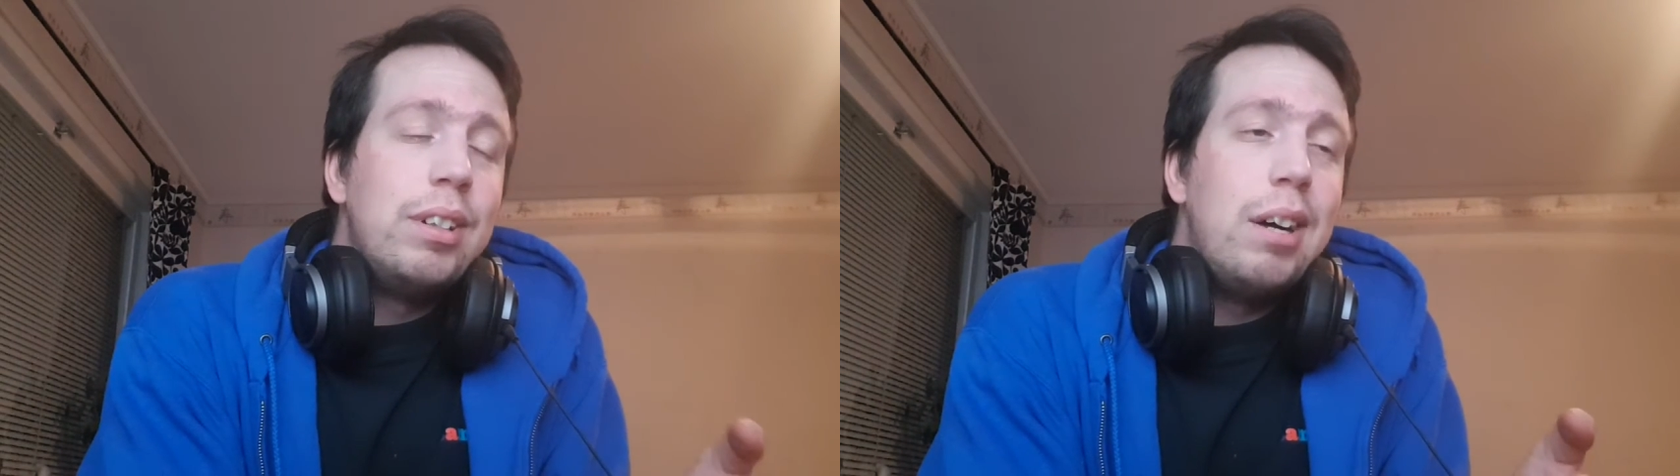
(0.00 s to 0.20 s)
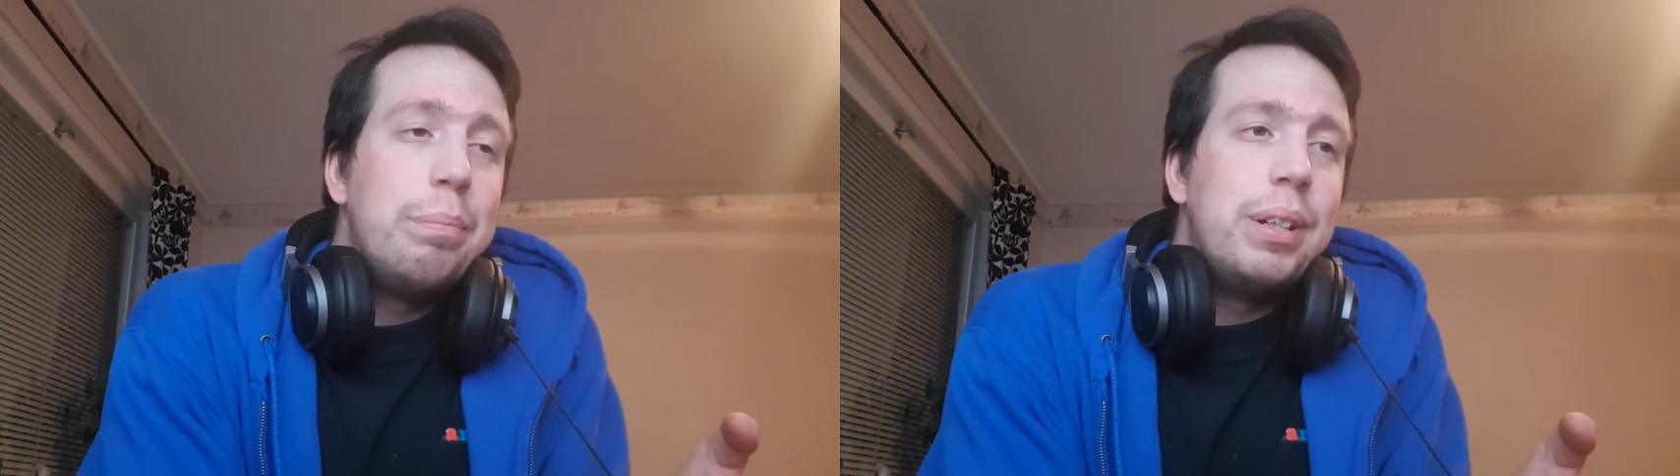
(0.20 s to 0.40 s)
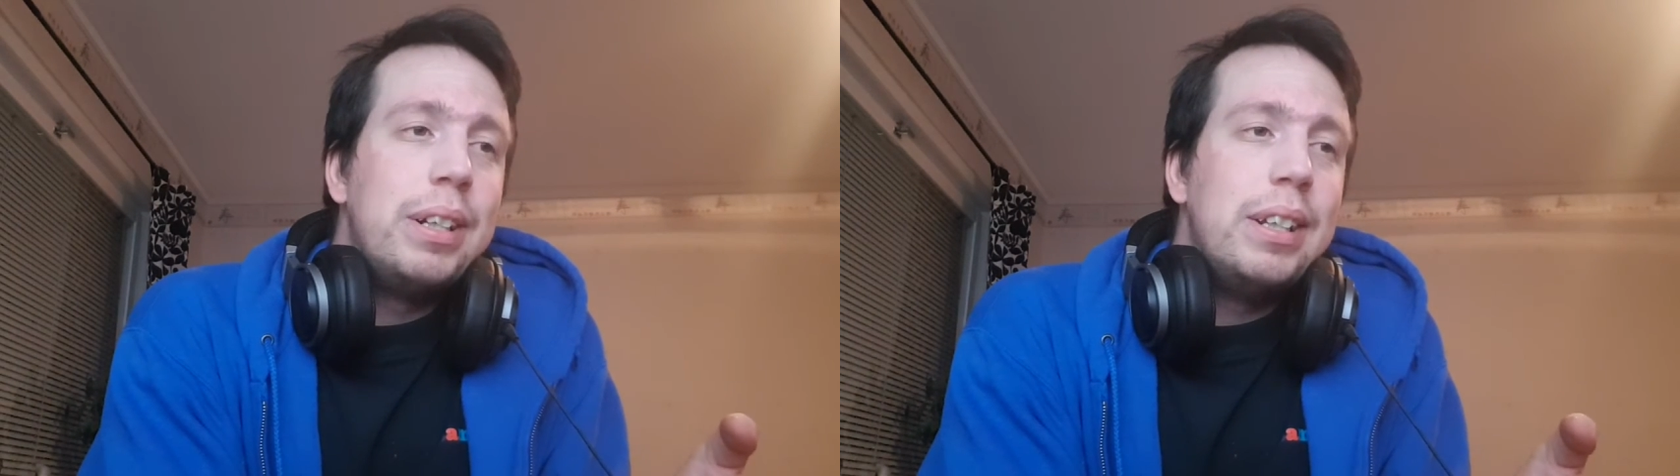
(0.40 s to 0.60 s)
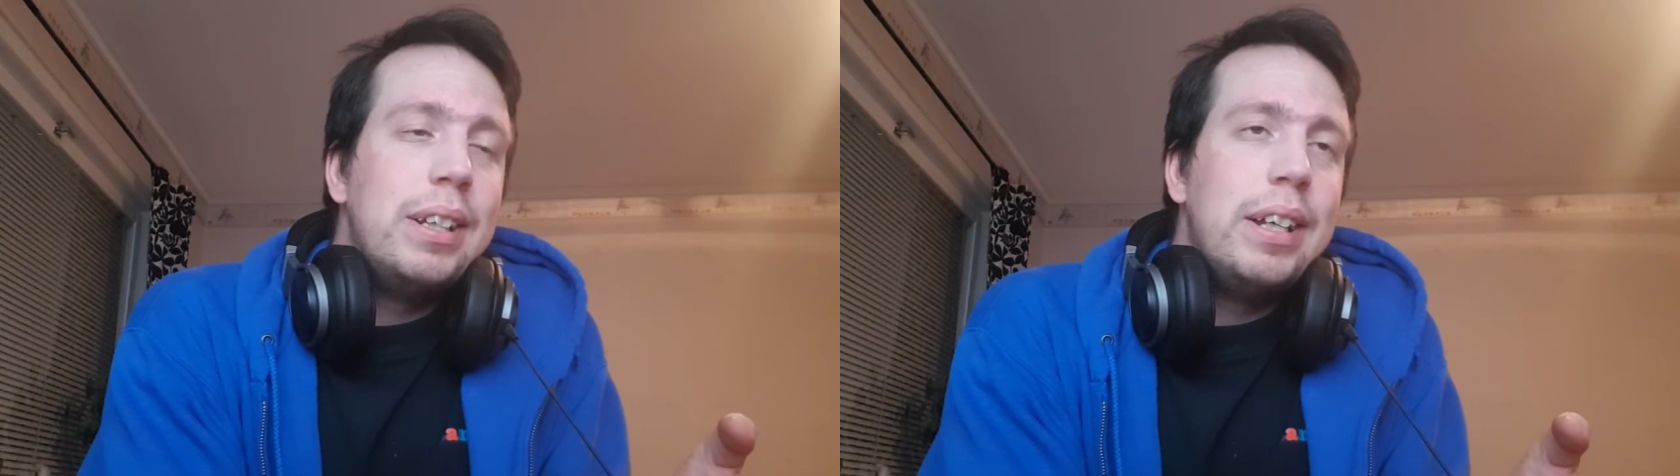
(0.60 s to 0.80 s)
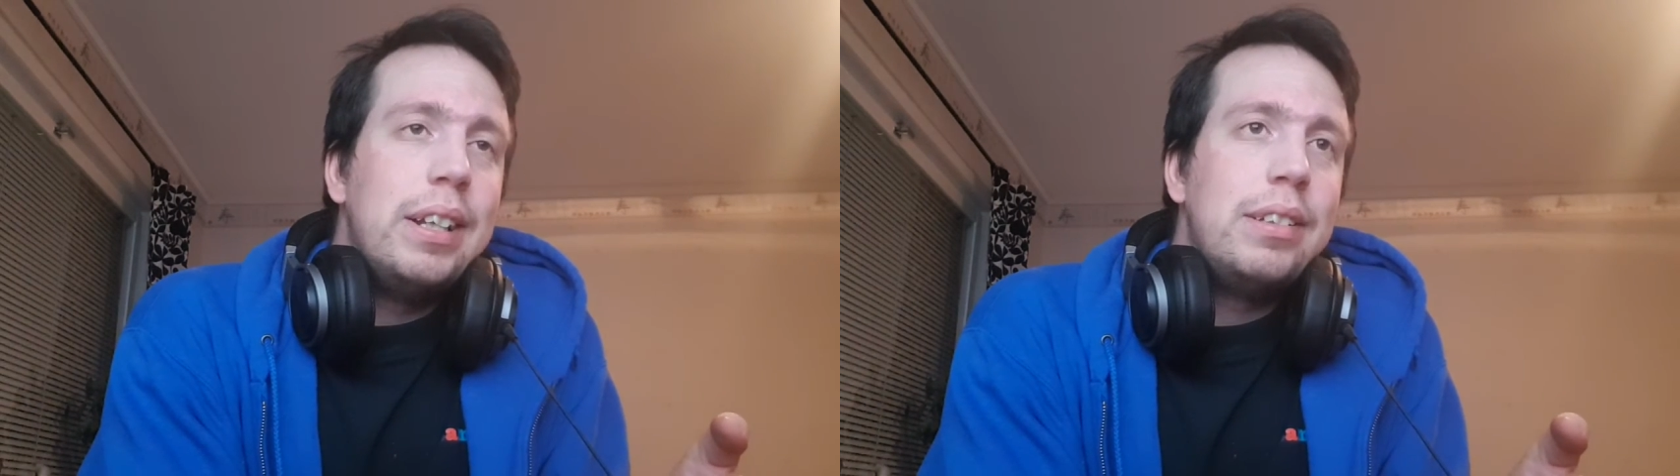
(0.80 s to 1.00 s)
company
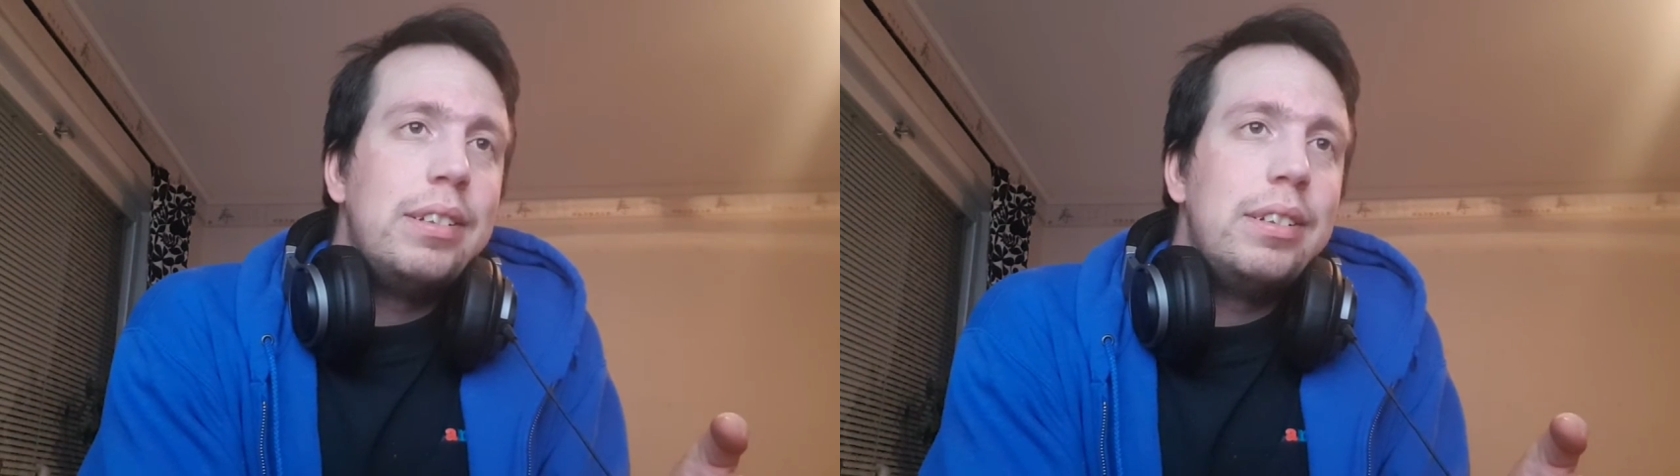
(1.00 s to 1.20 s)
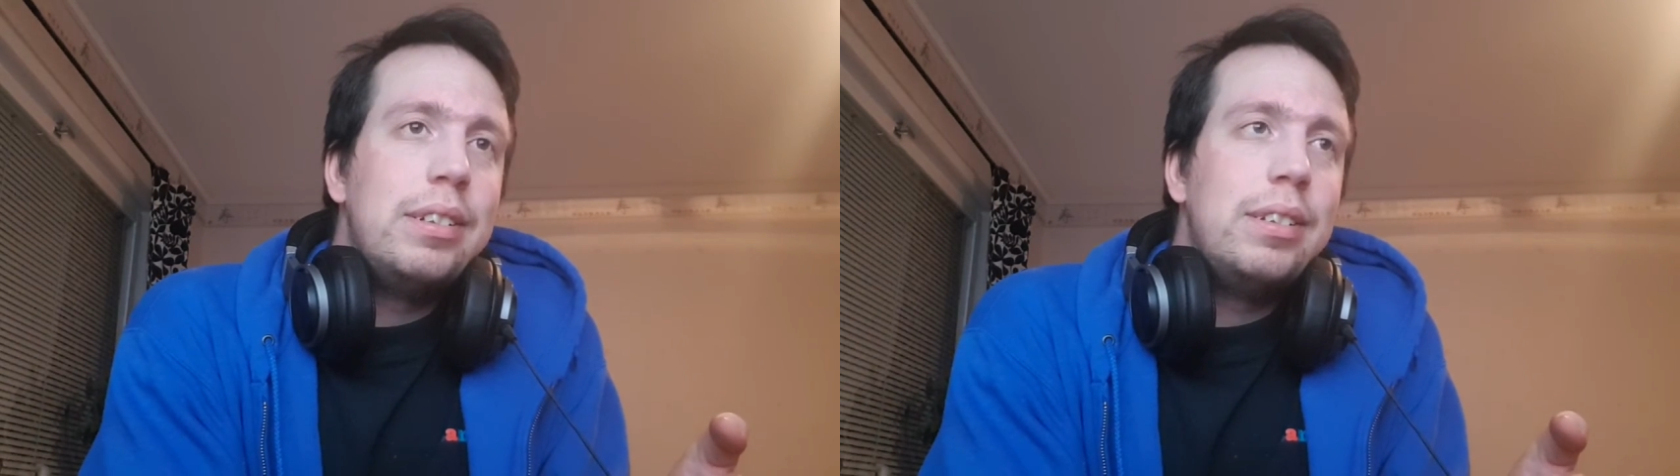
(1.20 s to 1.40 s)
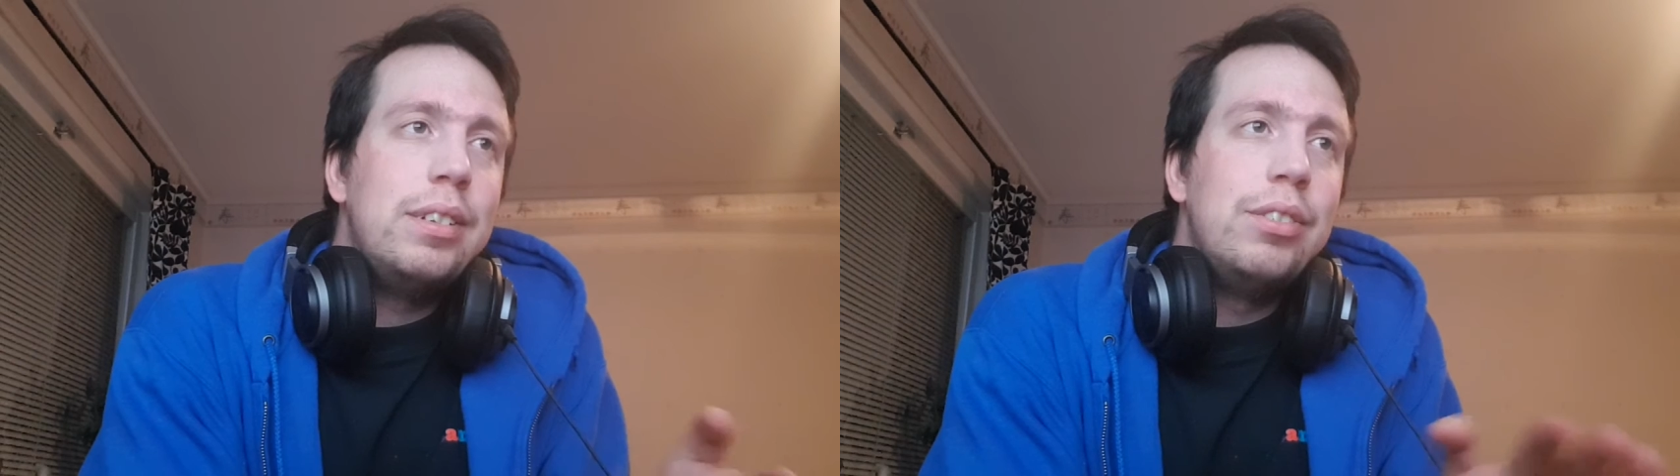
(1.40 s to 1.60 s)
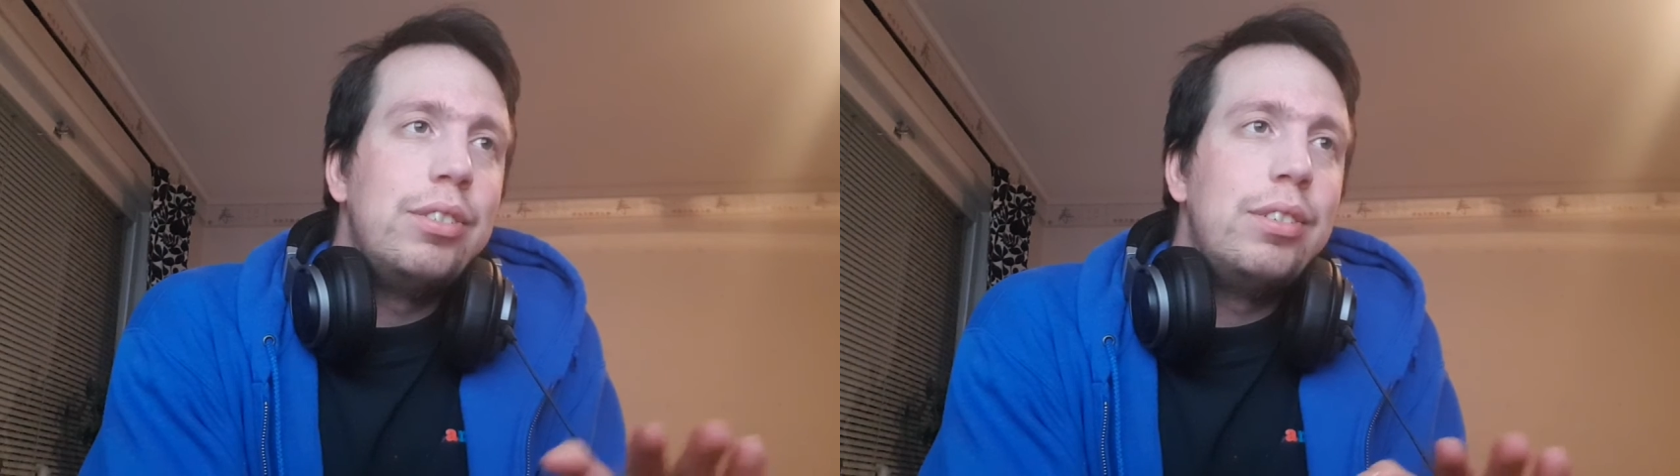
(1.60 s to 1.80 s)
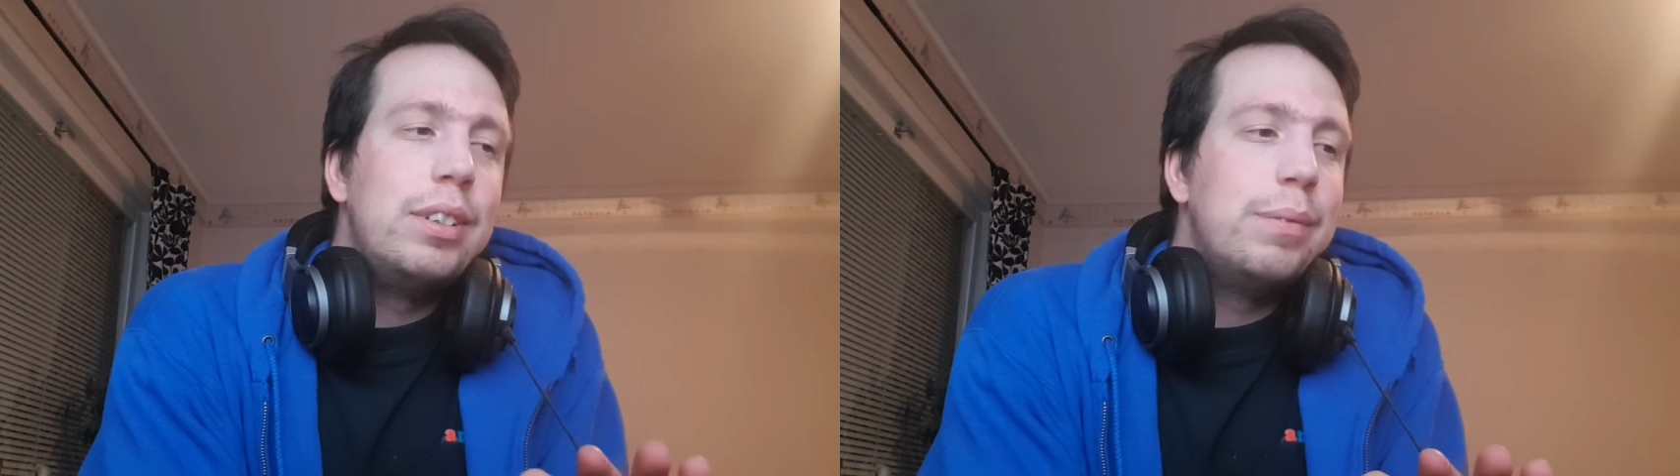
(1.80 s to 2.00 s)
that's
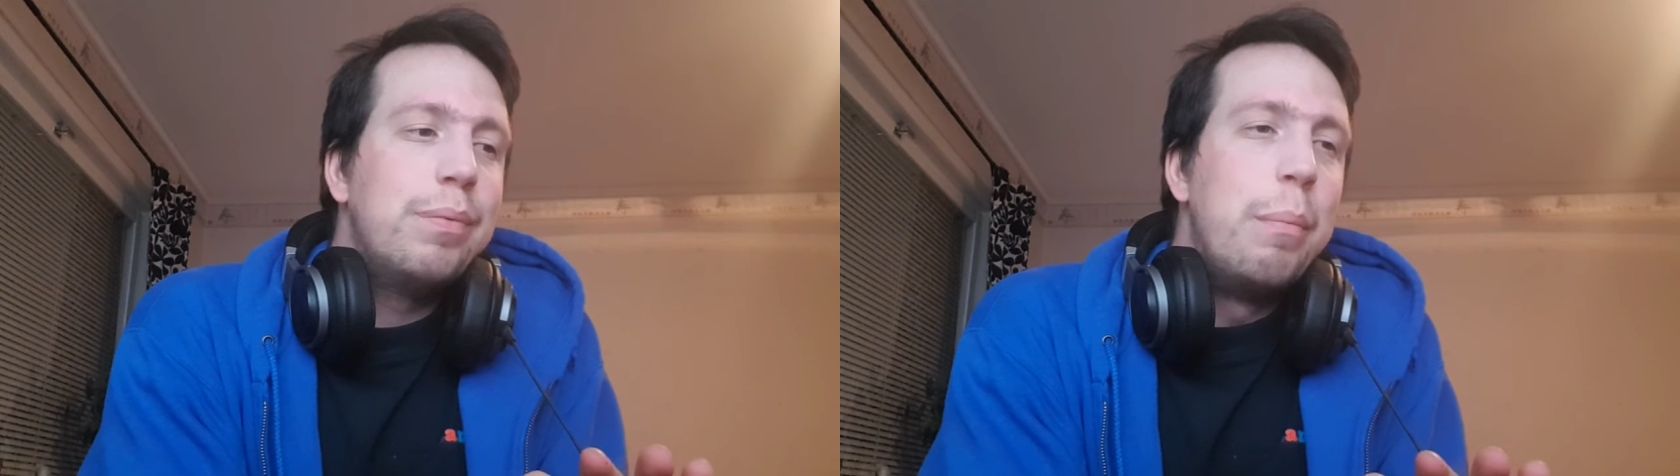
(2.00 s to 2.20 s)
just